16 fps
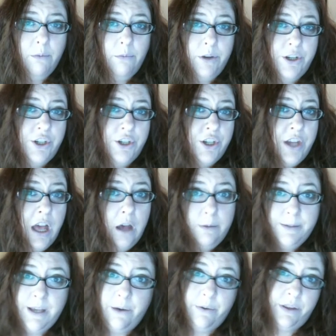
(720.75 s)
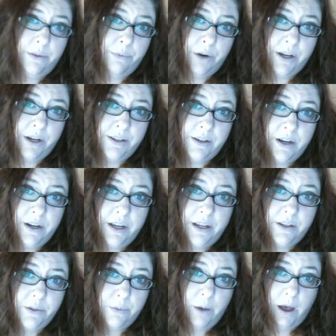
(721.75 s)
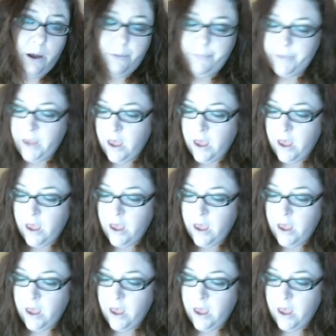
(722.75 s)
which helps out with the price on it as well.